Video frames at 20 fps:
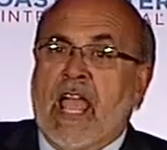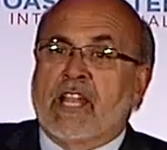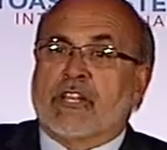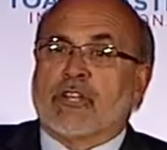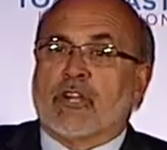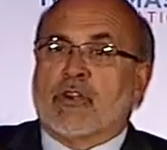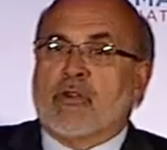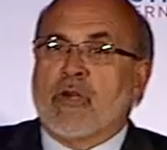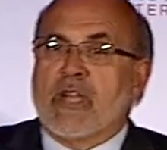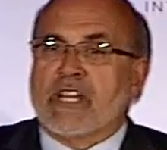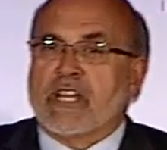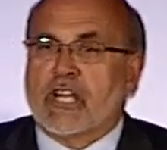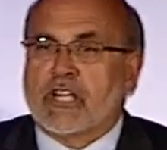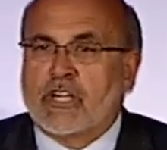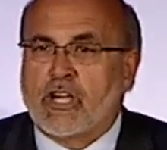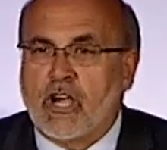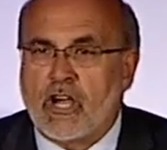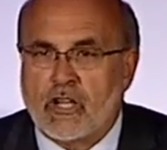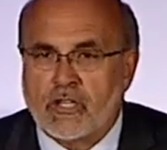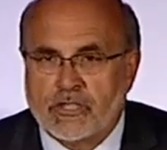and to create a
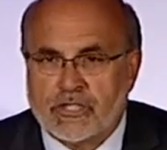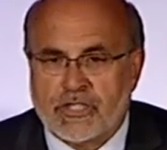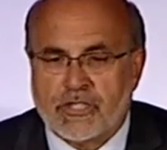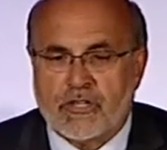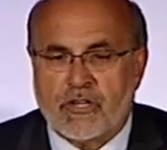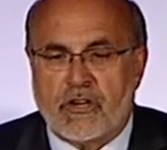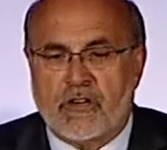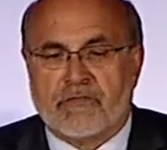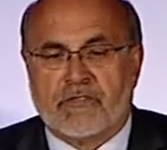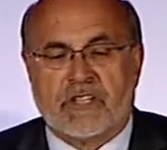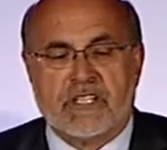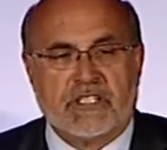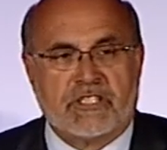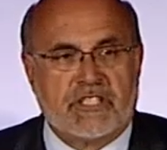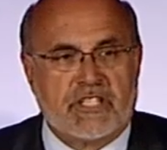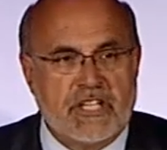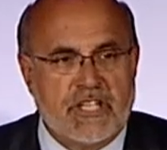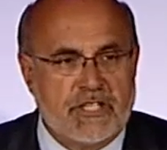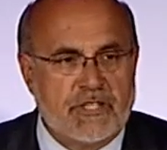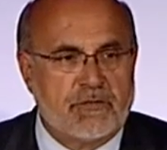culture of
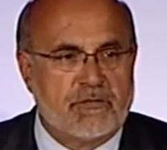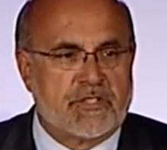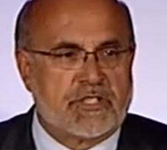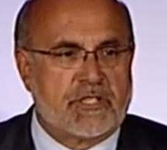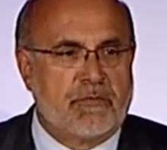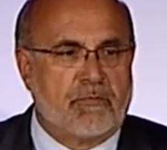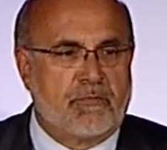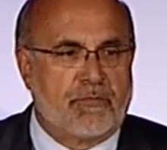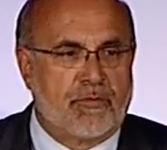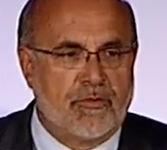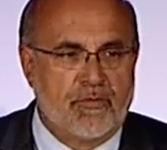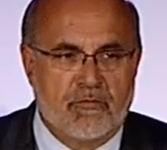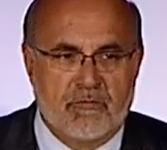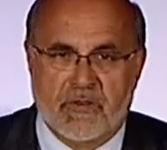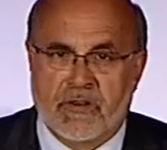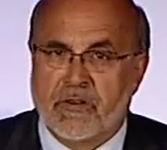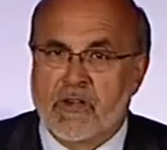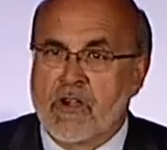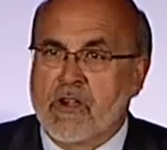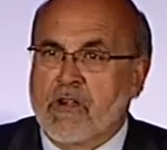continuous
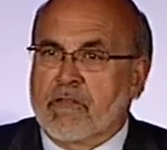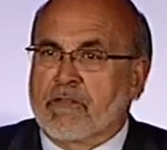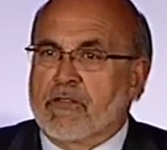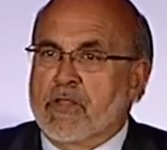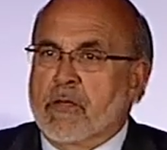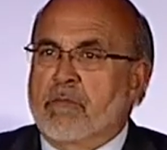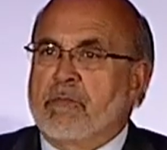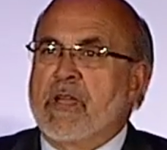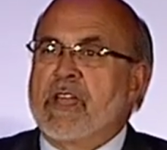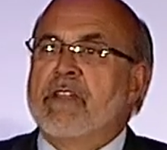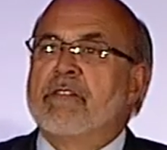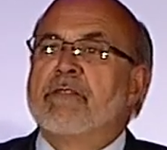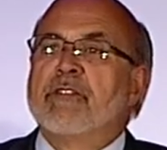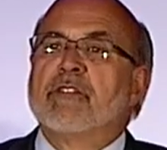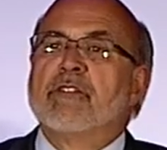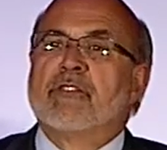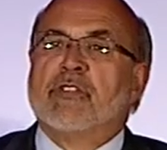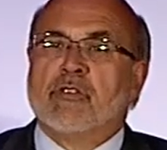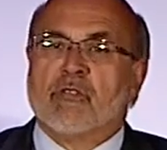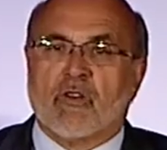improvement for the
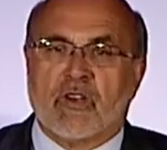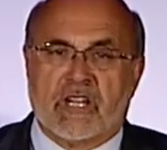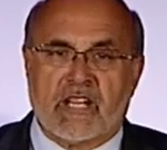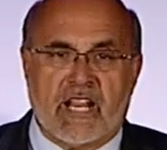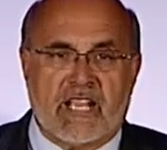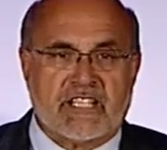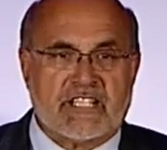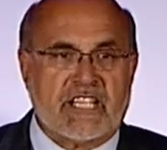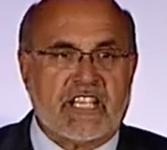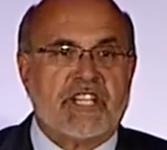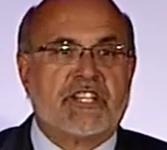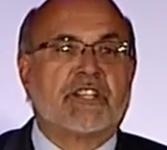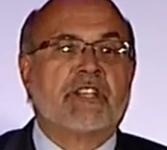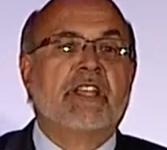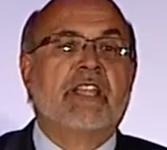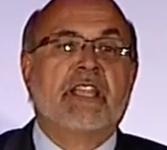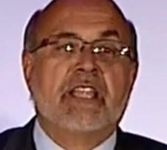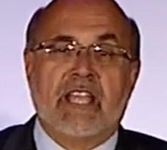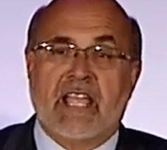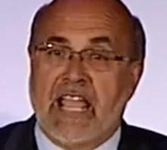benefit of the
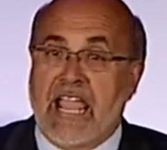organization